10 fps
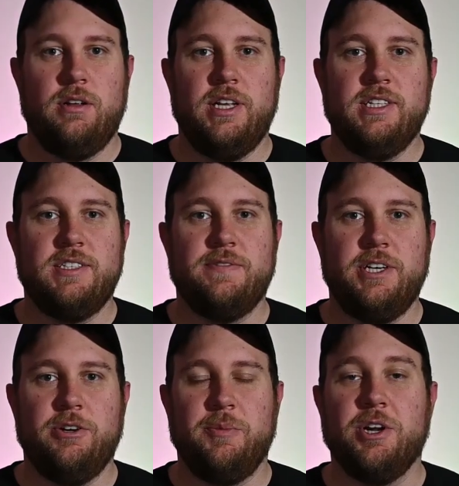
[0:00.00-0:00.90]
In this
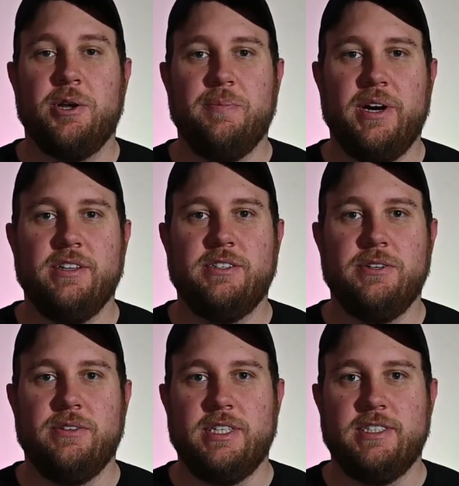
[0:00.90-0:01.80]
video, I'm going to compare the
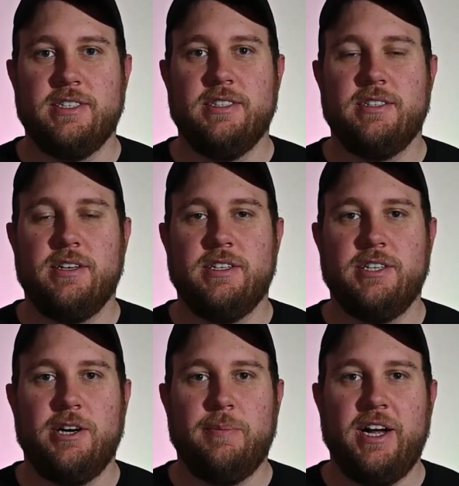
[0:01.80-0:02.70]
two lenses and
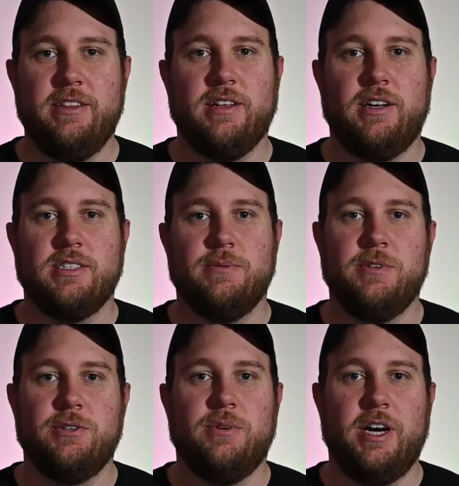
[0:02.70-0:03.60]
share my thoughts on
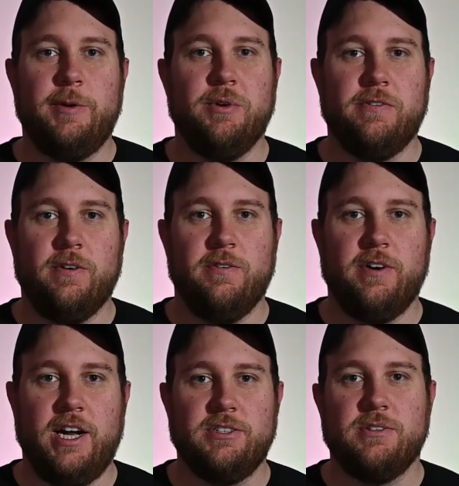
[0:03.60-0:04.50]
which one I prefer
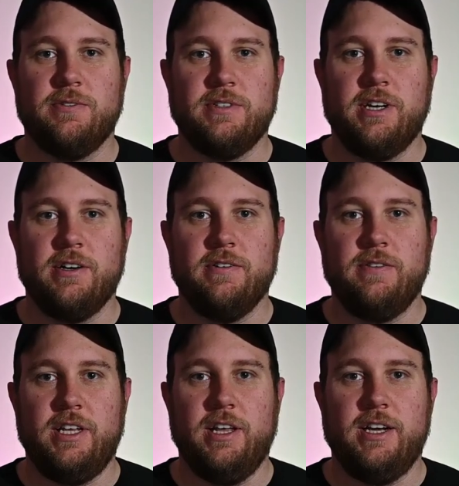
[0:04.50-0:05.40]
for
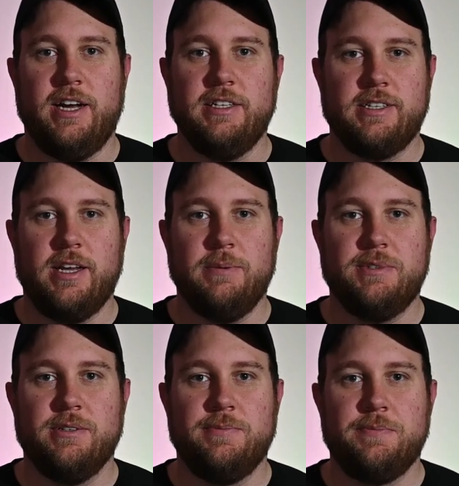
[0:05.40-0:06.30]
astrophotography and nightscapes.